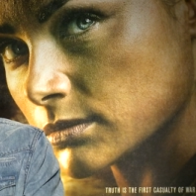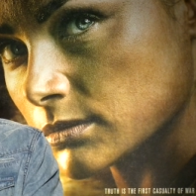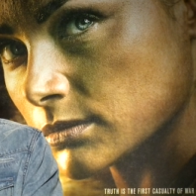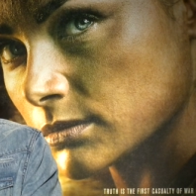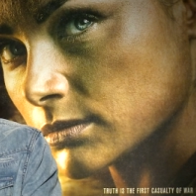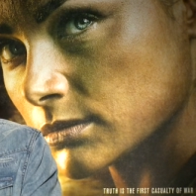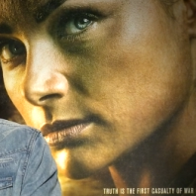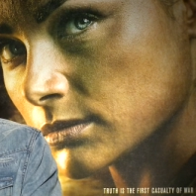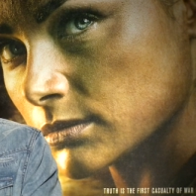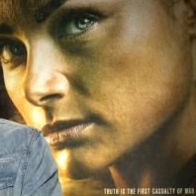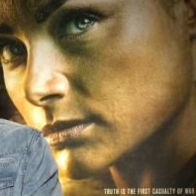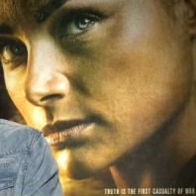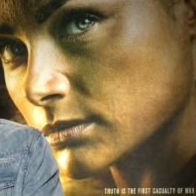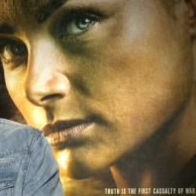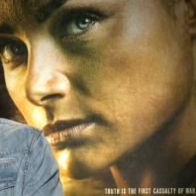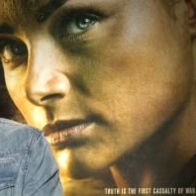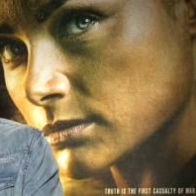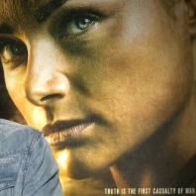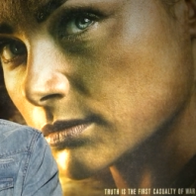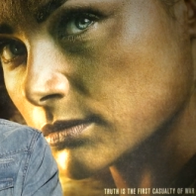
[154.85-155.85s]

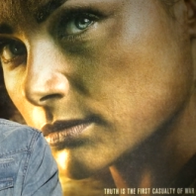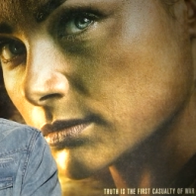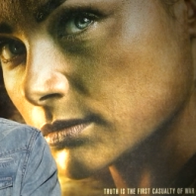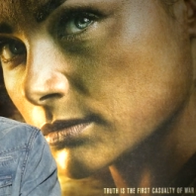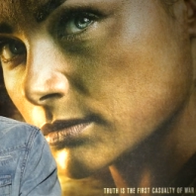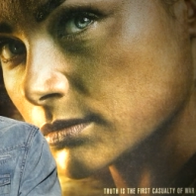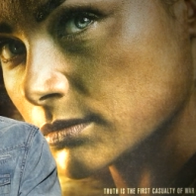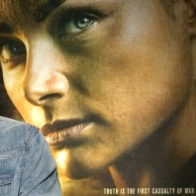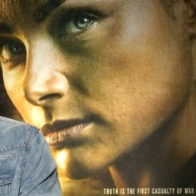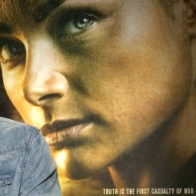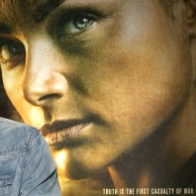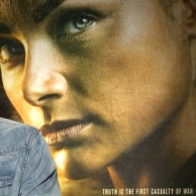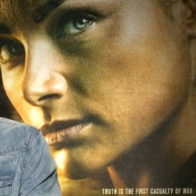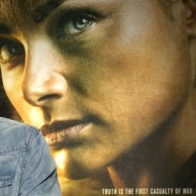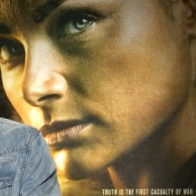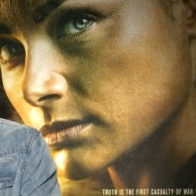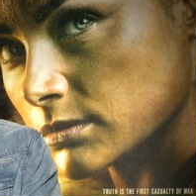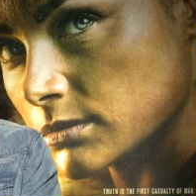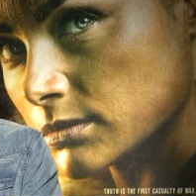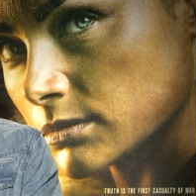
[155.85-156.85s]

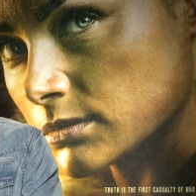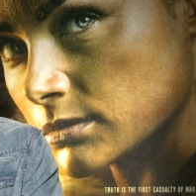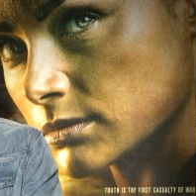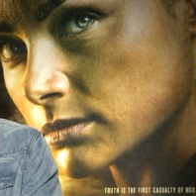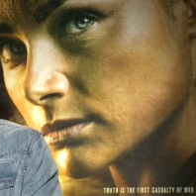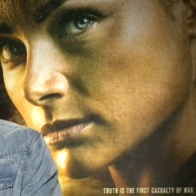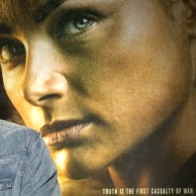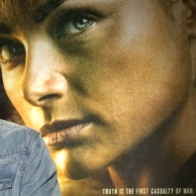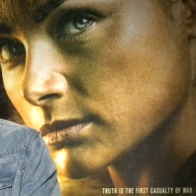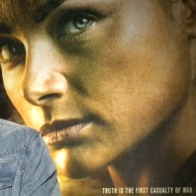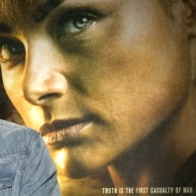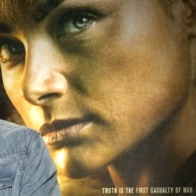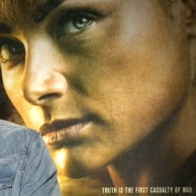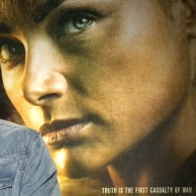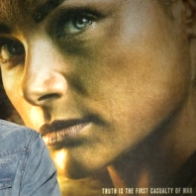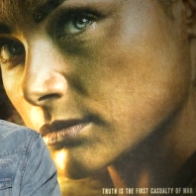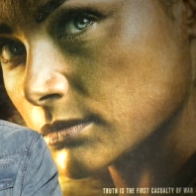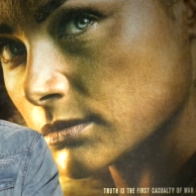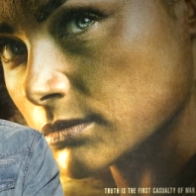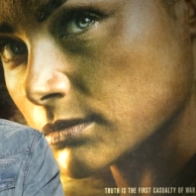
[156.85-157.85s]

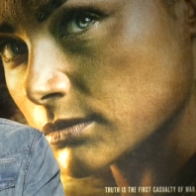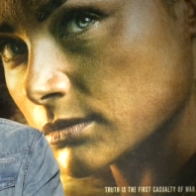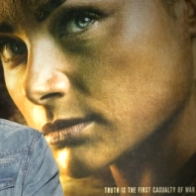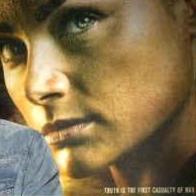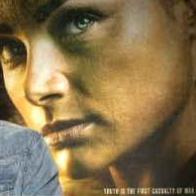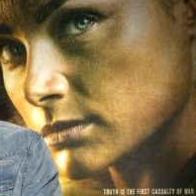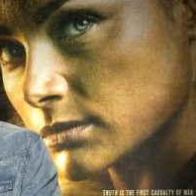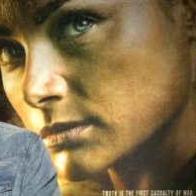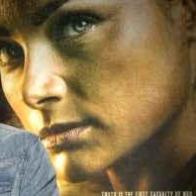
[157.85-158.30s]
[no speech]